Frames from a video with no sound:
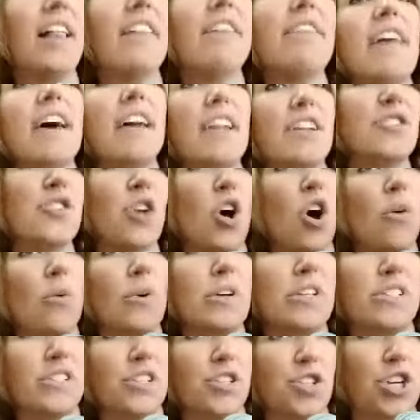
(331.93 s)
That is
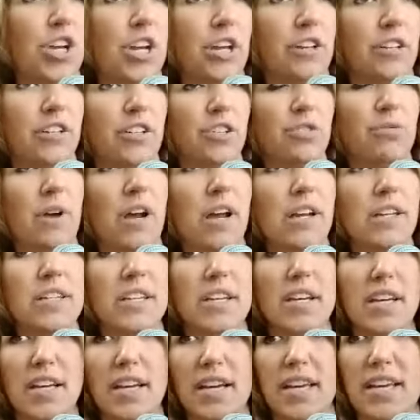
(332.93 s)
always the challenge, right?
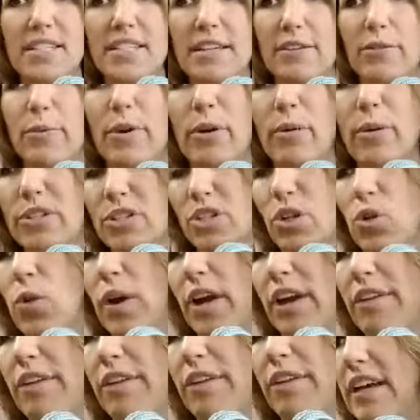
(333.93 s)
Is everybody wants a
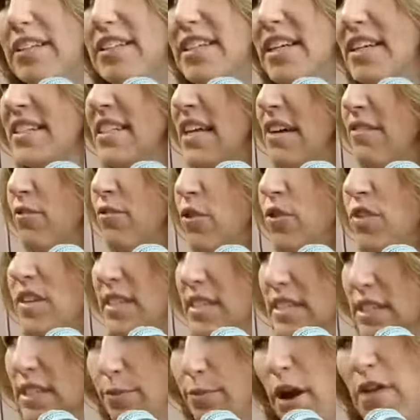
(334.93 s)
quick fix, except for
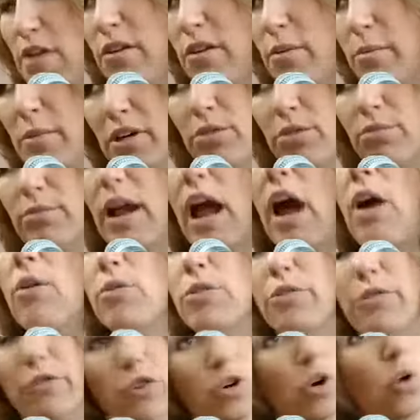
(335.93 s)
this has probably been around
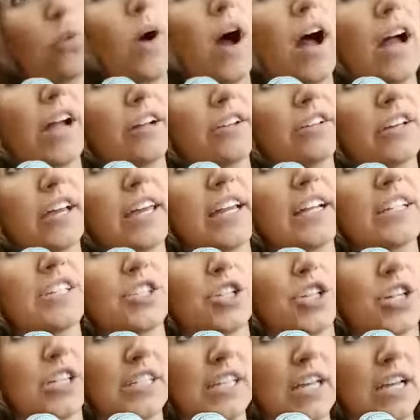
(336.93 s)
for a while, and it's
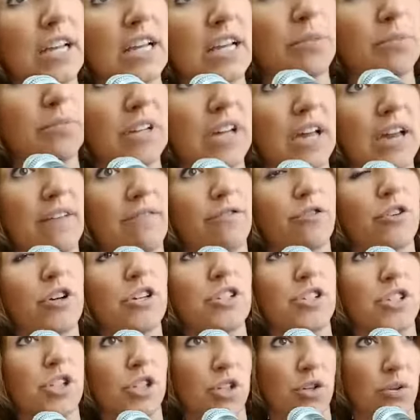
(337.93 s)
going to take some time for us
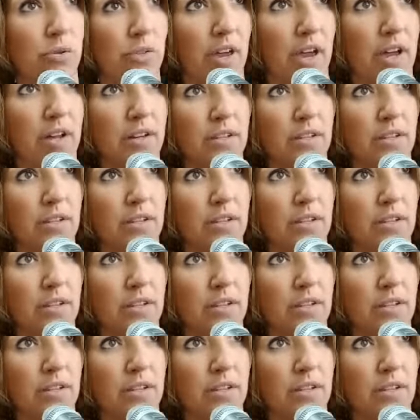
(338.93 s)
to do that.